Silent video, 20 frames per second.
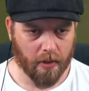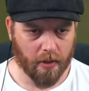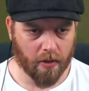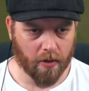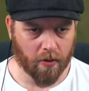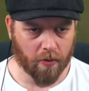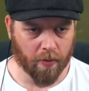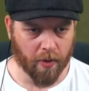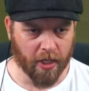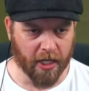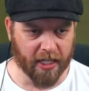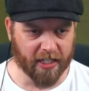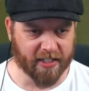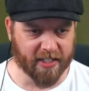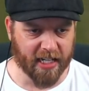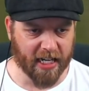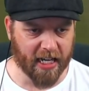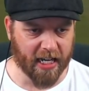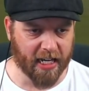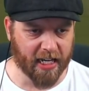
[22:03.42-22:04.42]
Oh my
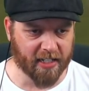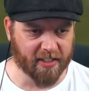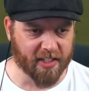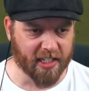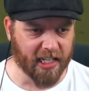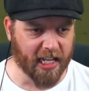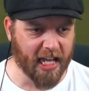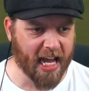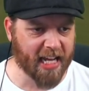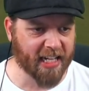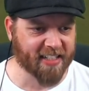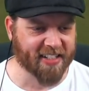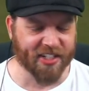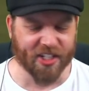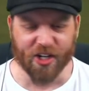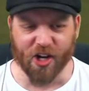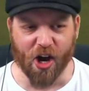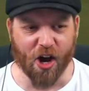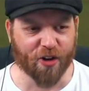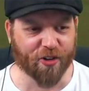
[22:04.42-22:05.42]
days,
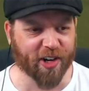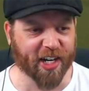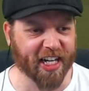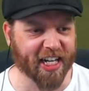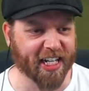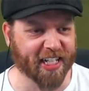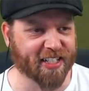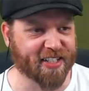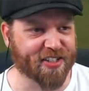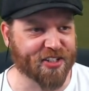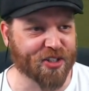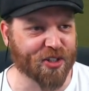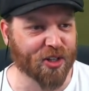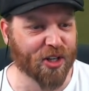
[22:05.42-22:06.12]
Leyton Orient!